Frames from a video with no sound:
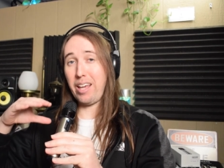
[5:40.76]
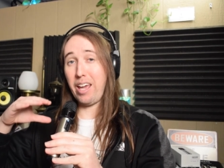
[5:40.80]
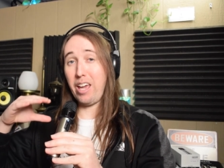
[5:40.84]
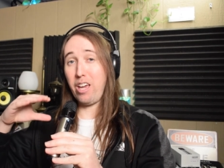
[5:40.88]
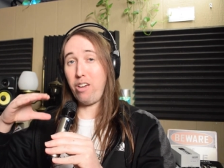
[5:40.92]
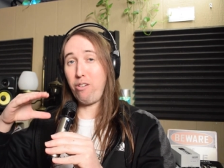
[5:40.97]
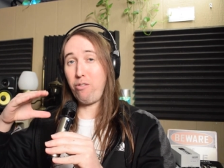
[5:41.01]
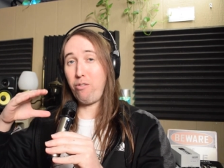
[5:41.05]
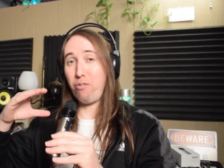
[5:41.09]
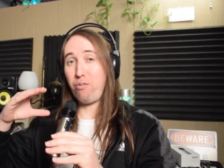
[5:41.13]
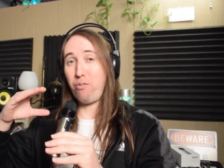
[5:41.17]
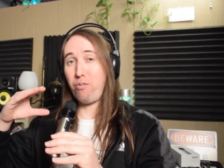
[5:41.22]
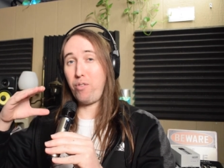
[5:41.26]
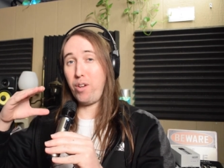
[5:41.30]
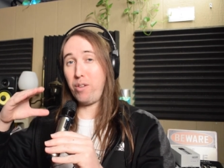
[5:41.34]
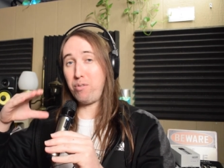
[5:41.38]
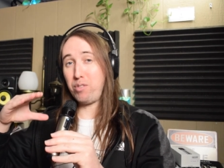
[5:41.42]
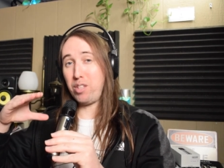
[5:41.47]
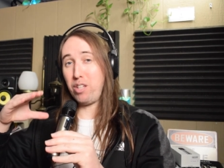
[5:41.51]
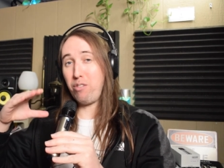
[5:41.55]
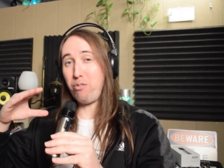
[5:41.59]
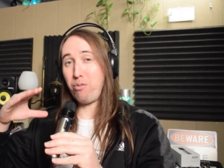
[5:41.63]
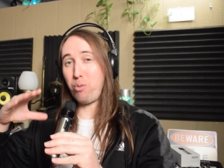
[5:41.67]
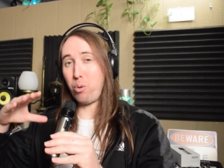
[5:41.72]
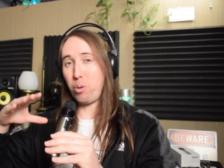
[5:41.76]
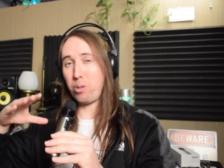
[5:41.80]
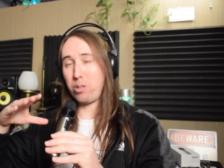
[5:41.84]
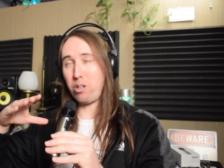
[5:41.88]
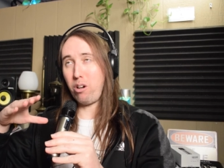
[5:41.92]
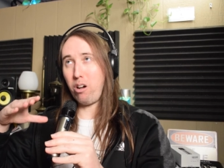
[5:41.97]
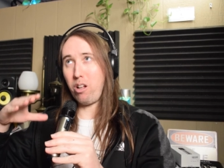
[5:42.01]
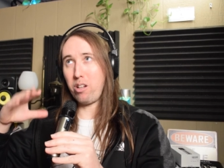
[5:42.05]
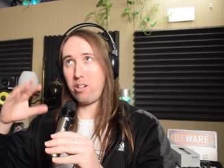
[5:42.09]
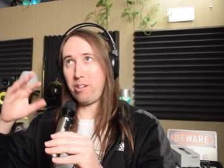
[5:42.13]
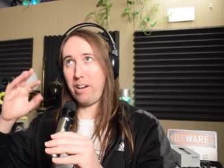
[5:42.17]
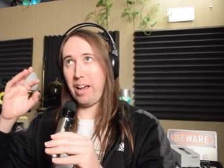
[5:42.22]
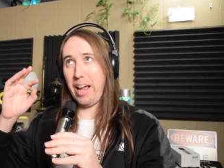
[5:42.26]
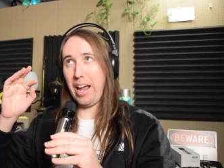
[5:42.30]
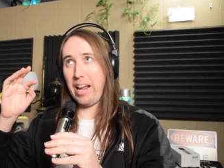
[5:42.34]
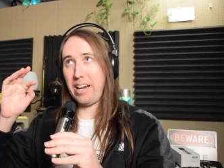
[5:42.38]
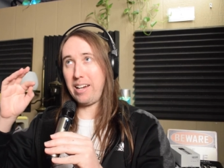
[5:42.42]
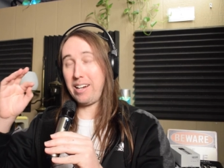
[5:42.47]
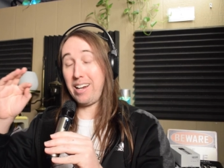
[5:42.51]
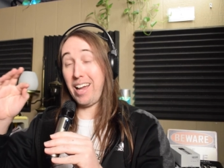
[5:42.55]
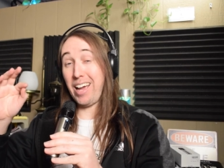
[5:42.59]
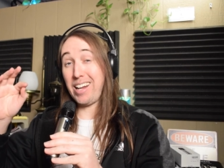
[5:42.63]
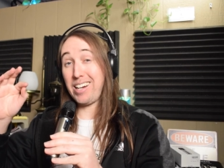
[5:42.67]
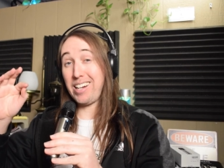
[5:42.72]
a
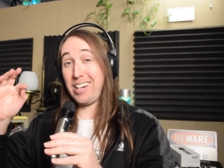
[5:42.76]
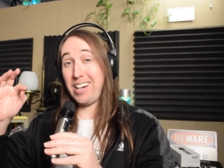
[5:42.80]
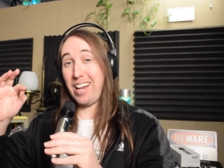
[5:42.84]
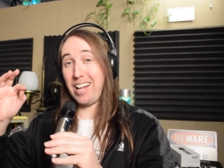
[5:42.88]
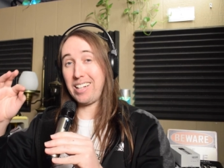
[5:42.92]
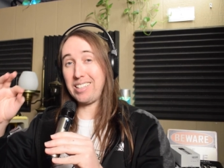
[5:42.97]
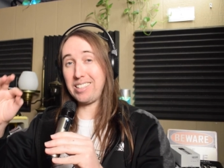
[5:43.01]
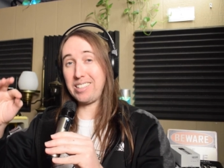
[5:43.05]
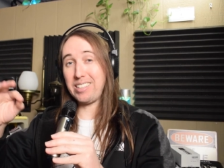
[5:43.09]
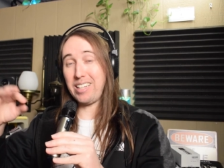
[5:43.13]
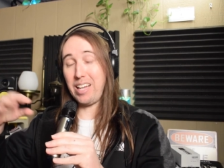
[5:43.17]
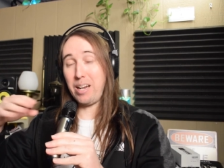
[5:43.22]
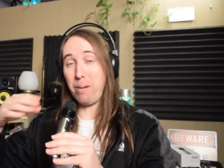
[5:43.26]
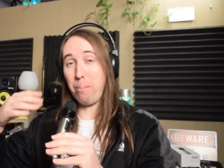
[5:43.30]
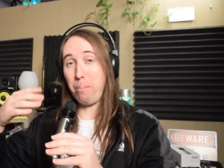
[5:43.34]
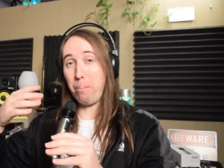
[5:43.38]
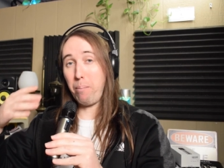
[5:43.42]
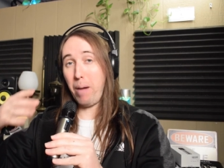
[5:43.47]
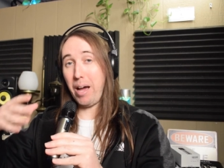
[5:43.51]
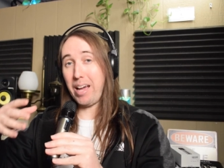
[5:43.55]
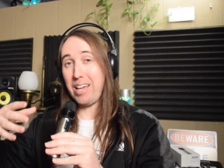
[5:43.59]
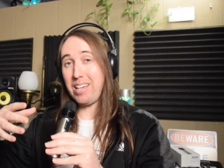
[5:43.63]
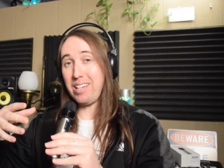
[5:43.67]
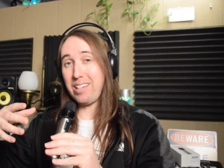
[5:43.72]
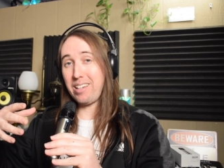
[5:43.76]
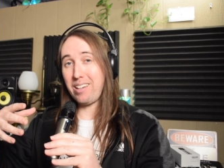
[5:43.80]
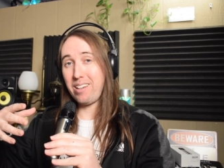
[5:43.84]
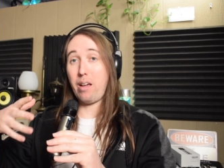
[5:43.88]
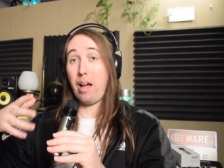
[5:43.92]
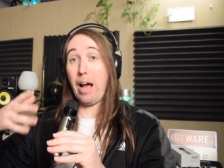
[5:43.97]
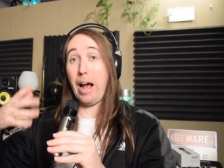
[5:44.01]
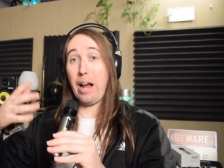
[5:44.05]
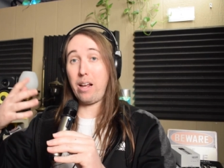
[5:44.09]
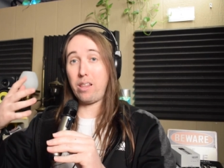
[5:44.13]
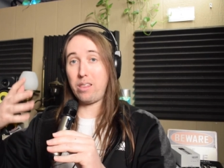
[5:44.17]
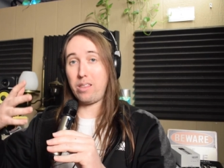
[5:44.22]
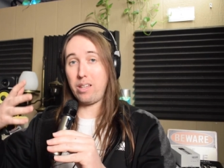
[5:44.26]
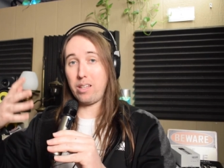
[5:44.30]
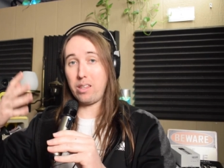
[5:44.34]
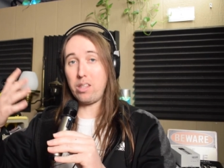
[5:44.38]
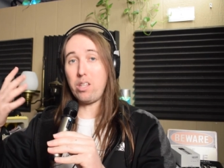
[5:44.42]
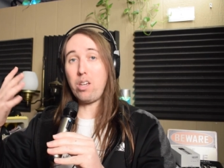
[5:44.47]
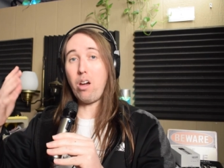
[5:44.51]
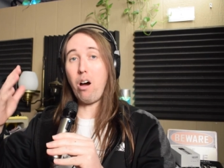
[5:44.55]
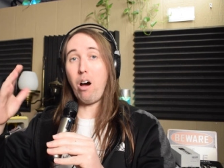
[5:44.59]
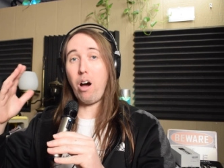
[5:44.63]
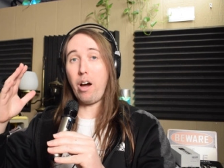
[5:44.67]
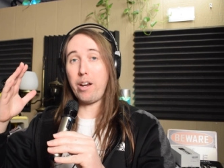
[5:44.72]
$54.99 mic, I think
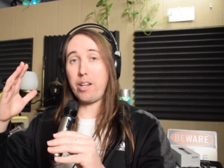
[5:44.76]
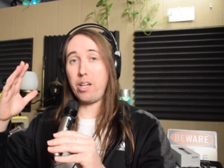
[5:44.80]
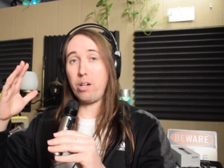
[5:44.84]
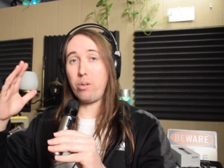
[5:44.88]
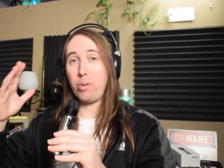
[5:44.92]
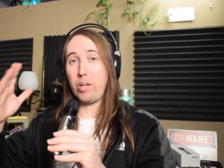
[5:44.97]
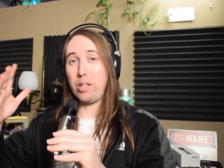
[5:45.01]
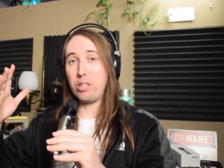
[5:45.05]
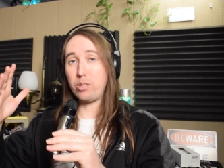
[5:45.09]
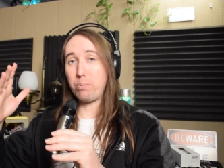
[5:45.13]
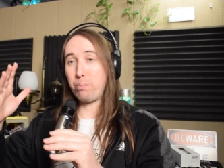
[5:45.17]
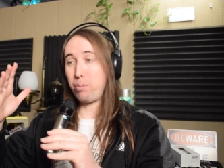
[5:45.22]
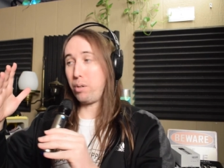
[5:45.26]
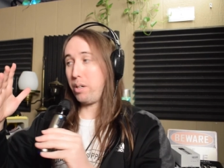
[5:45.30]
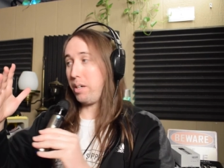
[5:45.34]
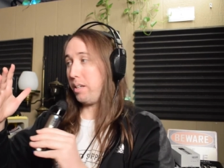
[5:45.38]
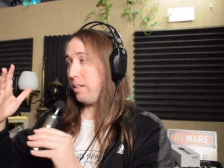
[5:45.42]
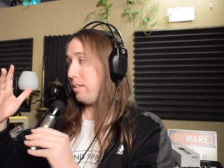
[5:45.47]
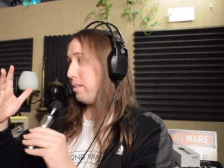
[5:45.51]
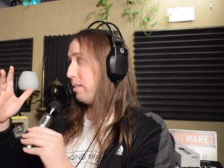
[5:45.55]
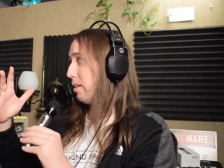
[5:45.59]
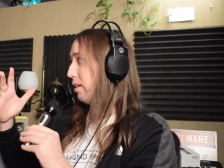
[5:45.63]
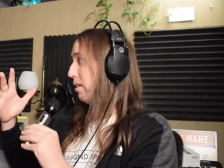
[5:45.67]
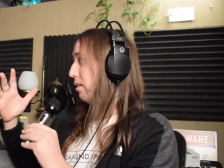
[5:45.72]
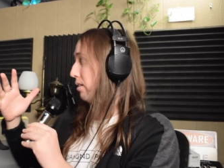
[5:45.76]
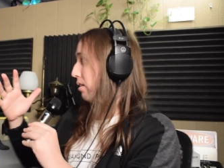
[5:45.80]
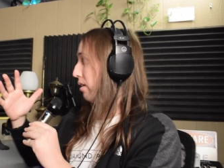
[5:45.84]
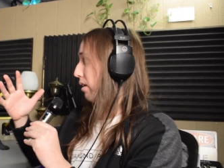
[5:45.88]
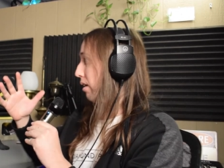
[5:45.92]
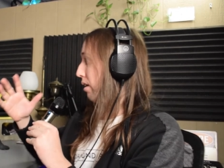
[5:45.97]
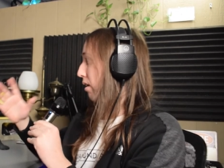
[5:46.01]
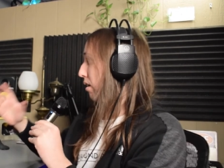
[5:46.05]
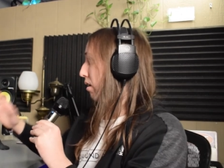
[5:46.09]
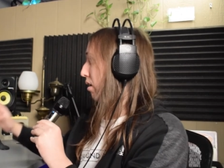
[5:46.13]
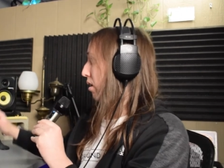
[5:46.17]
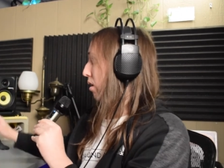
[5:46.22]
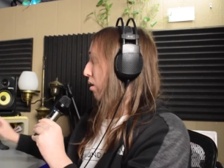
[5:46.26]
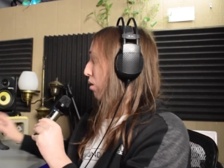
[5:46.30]
the audio is pretty decent.